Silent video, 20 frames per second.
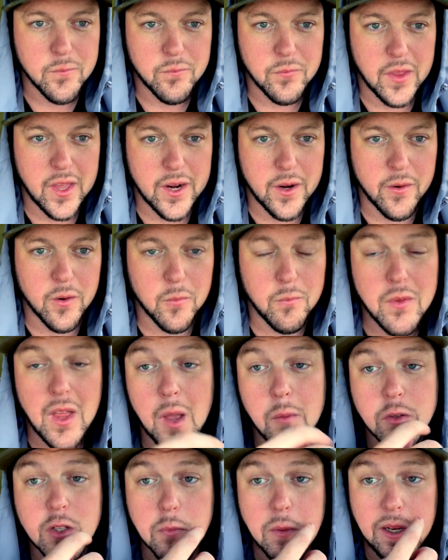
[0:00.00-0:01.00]
I don't know.
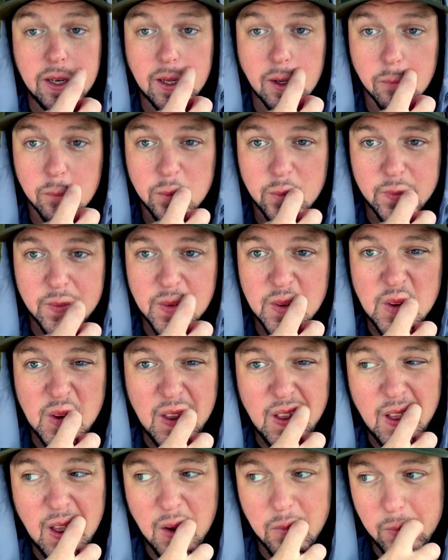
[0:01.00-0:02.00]
I'm schmedium.
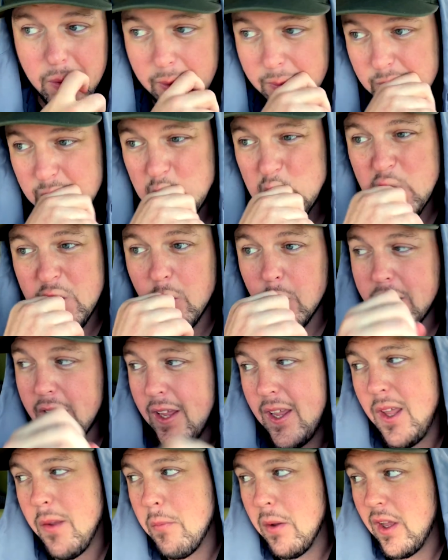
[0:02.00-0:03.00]
I'm like doing
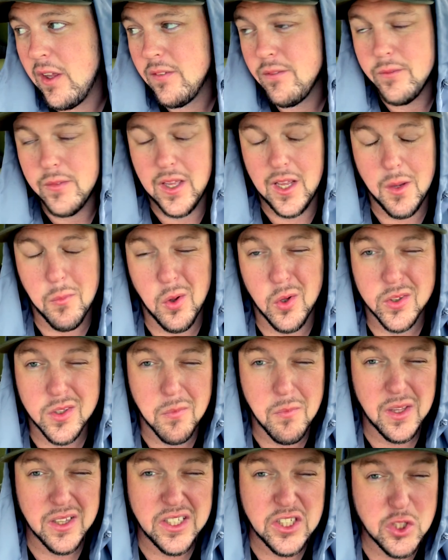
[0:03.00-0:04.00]
okay, but I'm
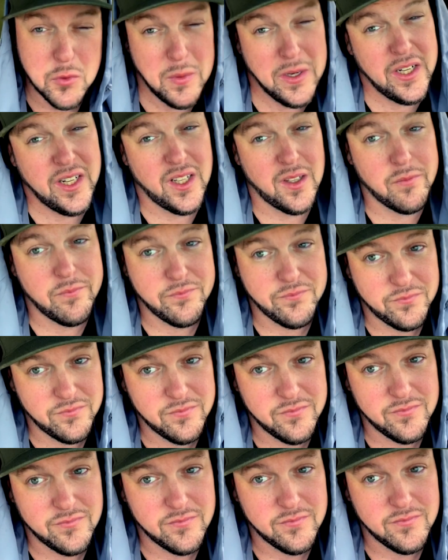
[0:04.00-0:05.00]
ultimately schmedium.
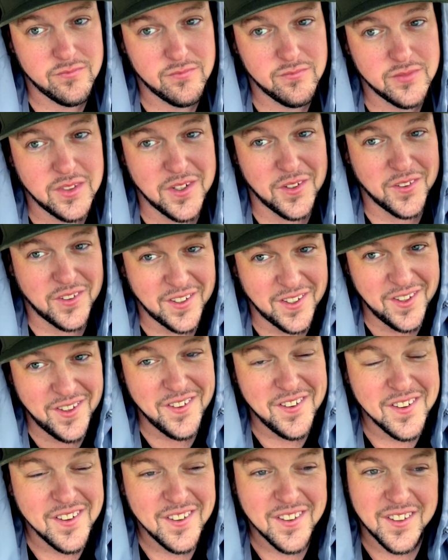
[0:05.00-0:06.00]
Okay.
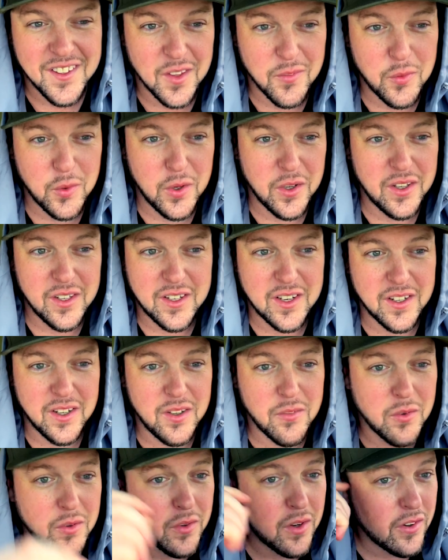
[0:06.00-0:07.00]
If you can
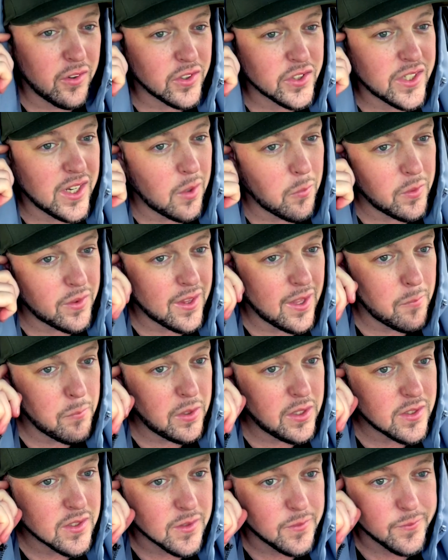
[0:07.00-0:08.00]
even understand what that
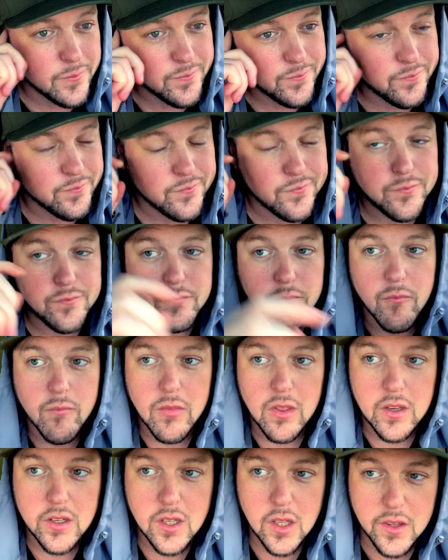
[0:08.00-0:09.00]
means.
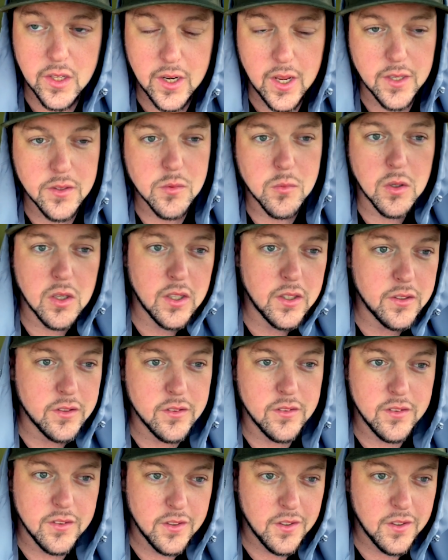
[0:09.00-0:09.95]
Till the next one.